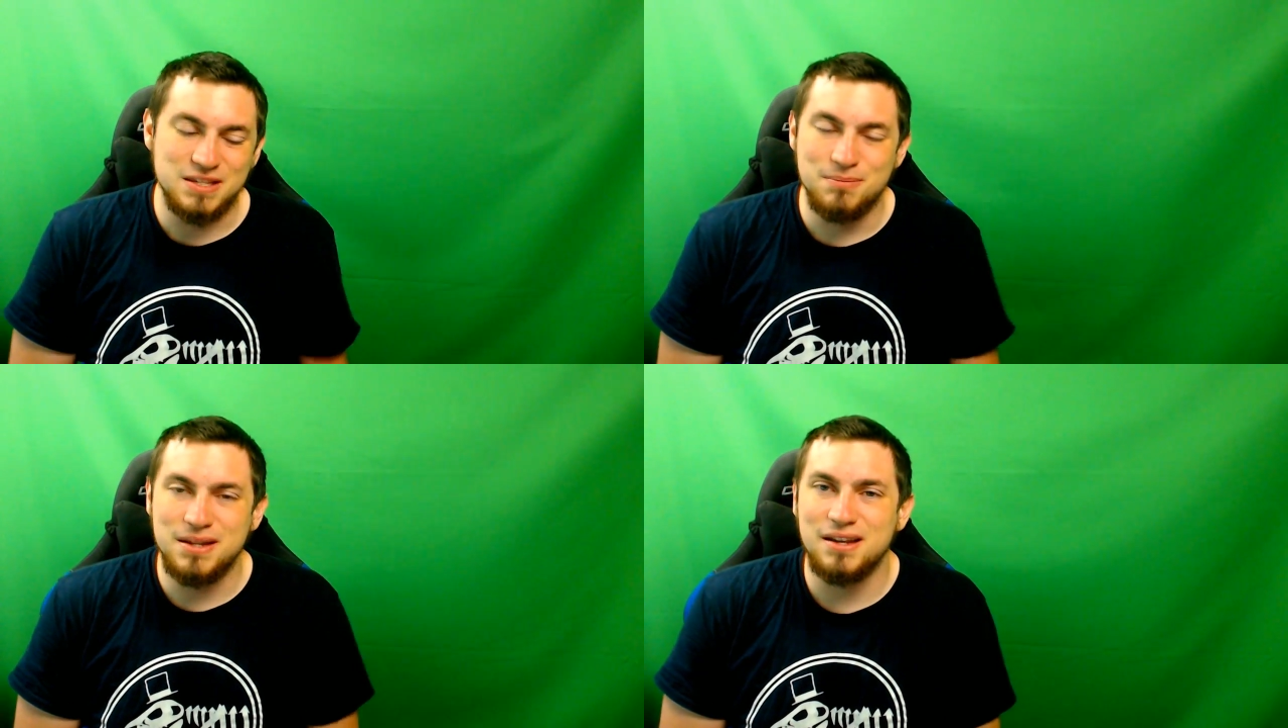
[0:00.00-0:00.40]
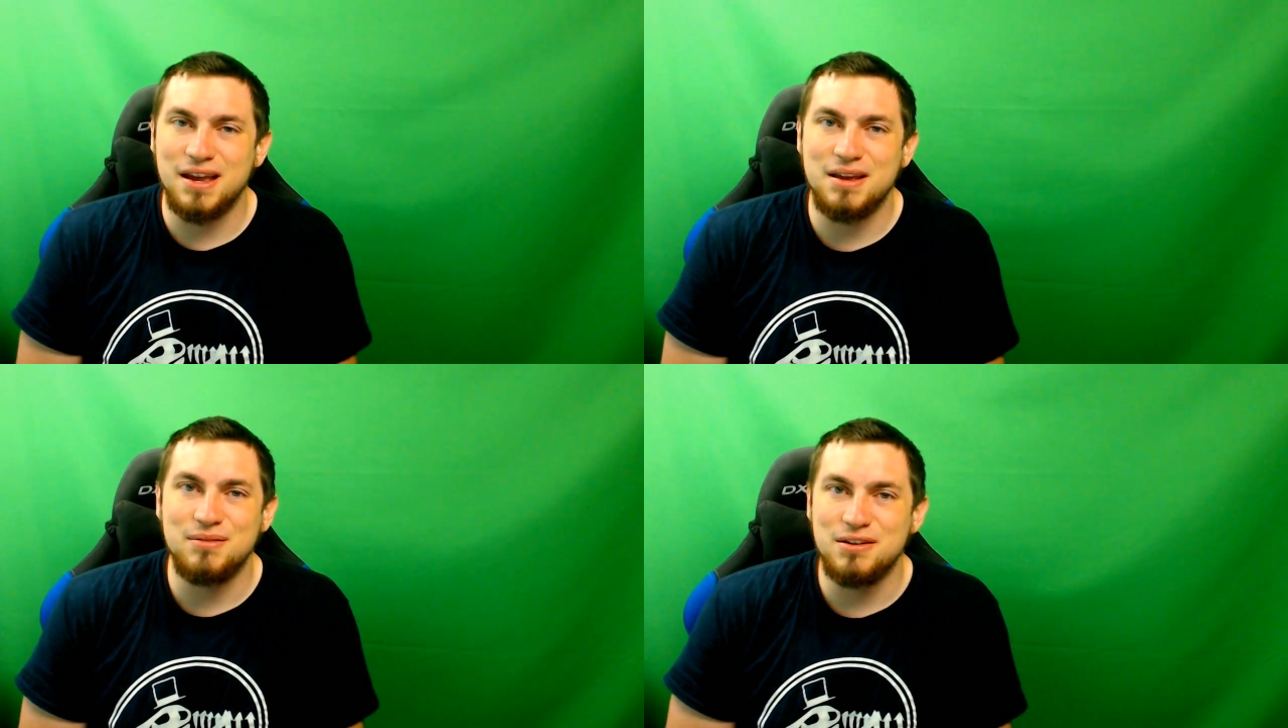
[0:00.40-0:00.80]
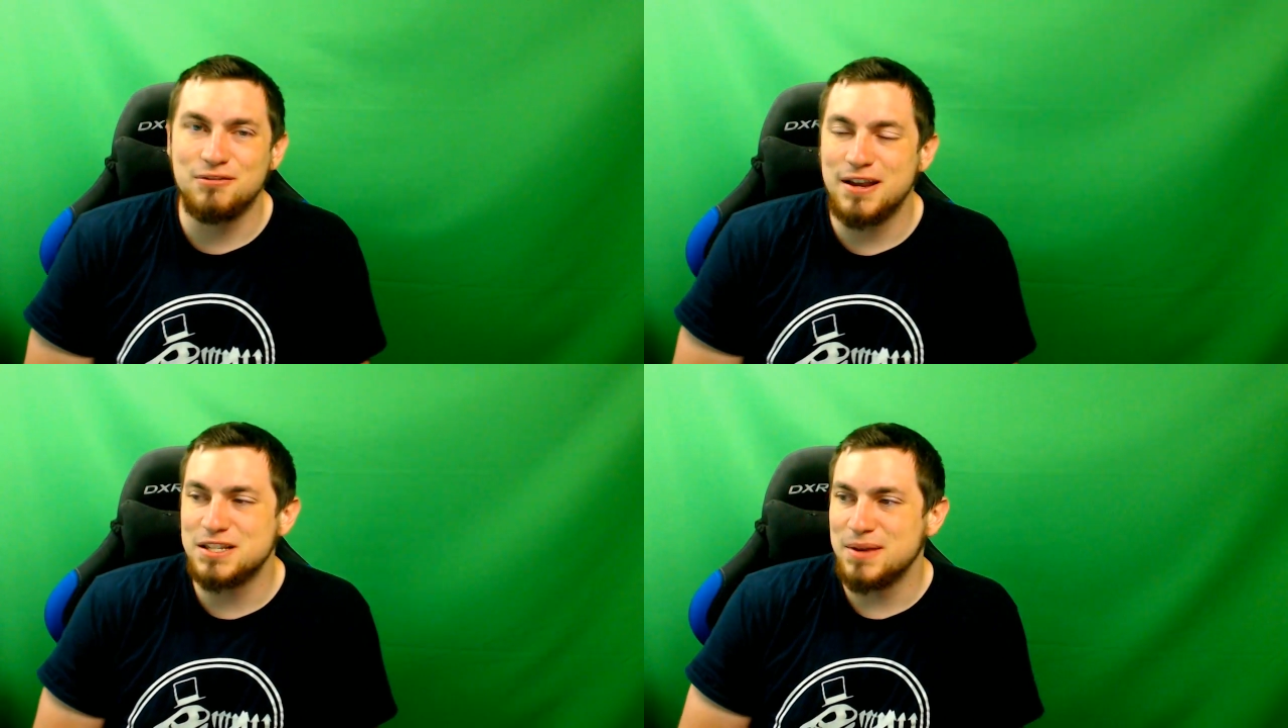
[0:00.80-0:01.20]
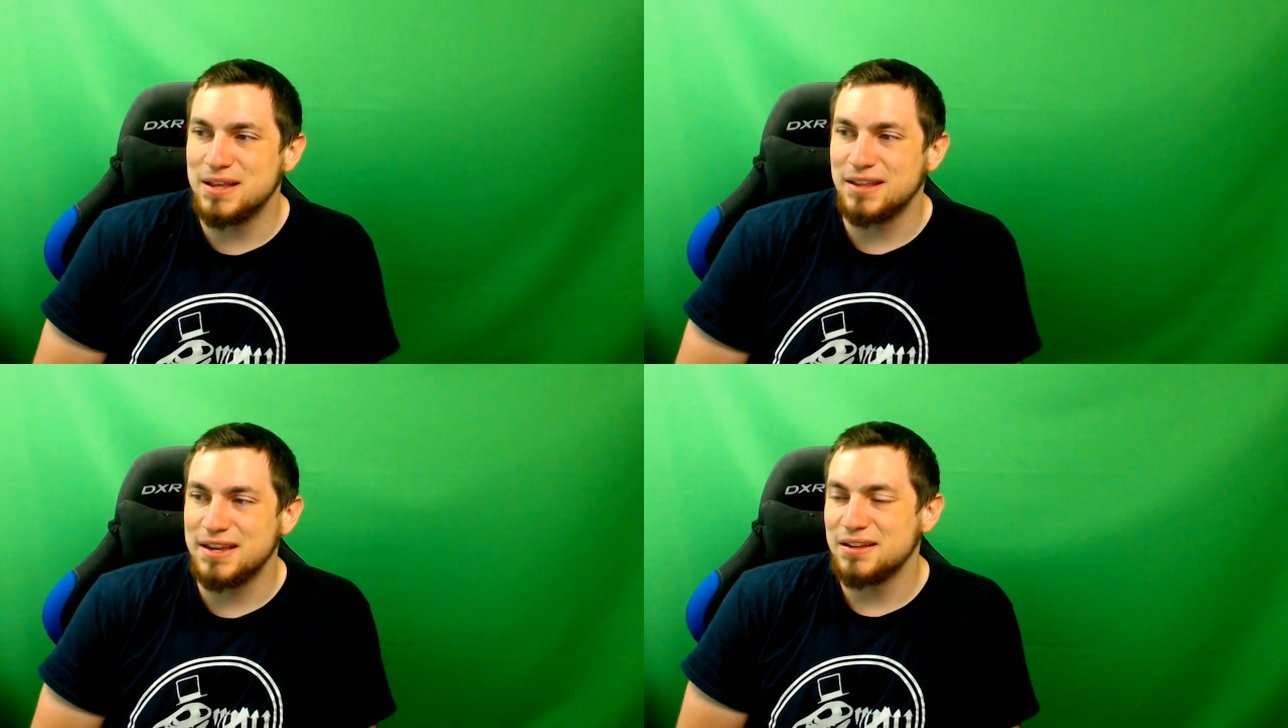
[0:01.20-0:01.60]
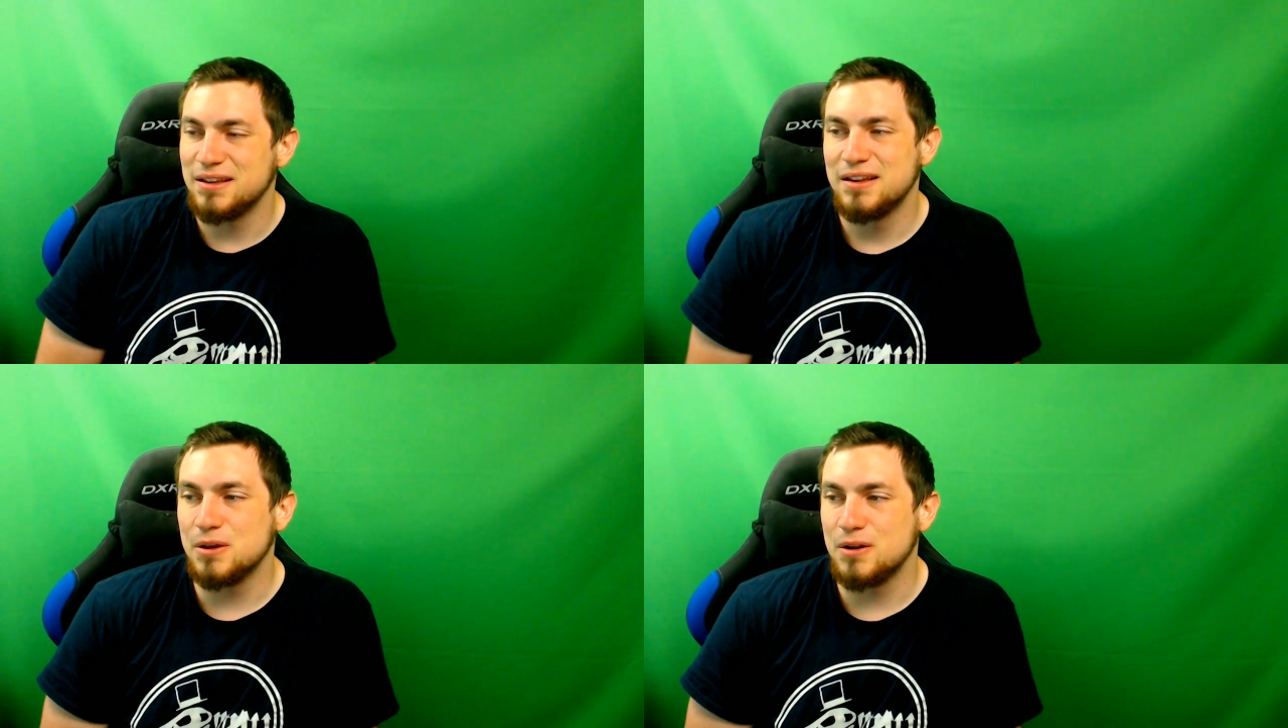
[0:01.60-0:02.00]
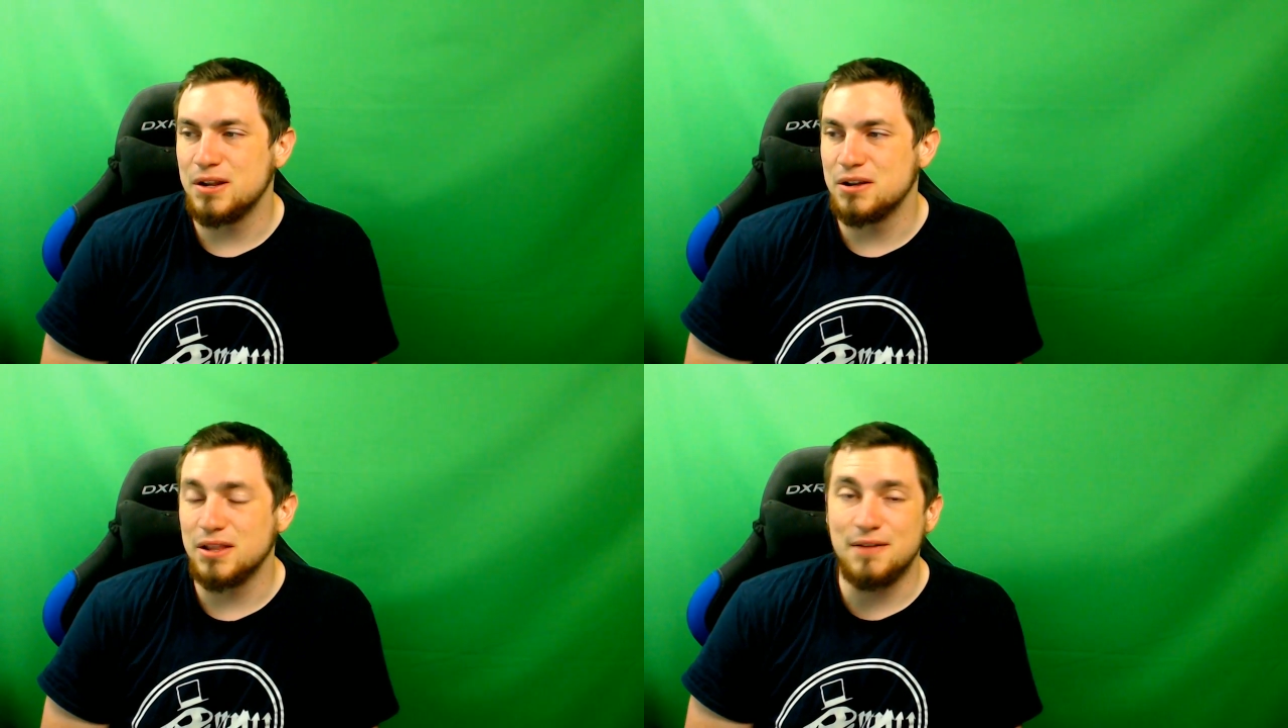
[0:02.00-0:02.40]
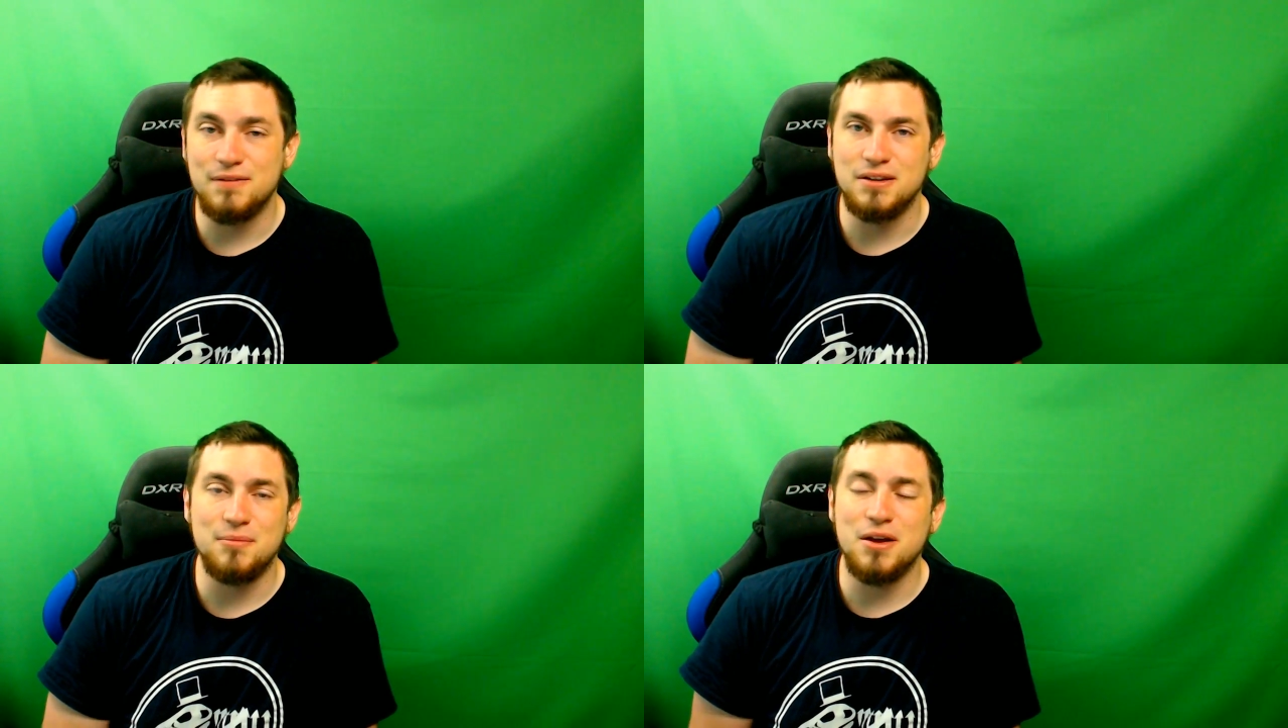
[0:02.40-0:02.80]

it's midnight when he raids me at 10:30 or 11.